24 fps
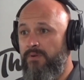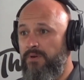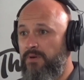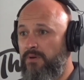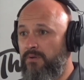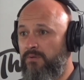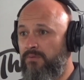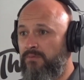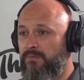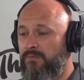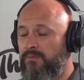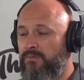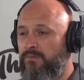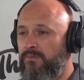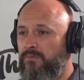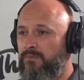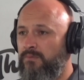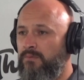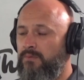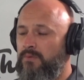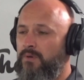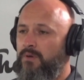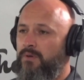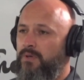Yeah.
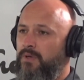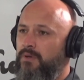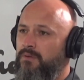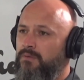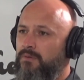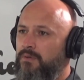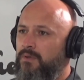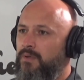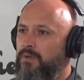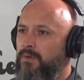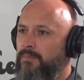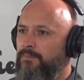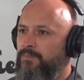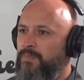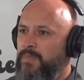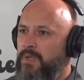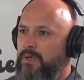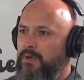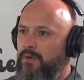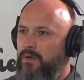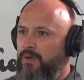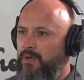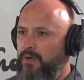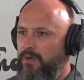You sign up a
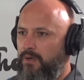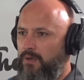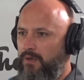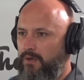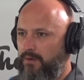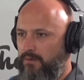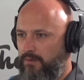waiver saying that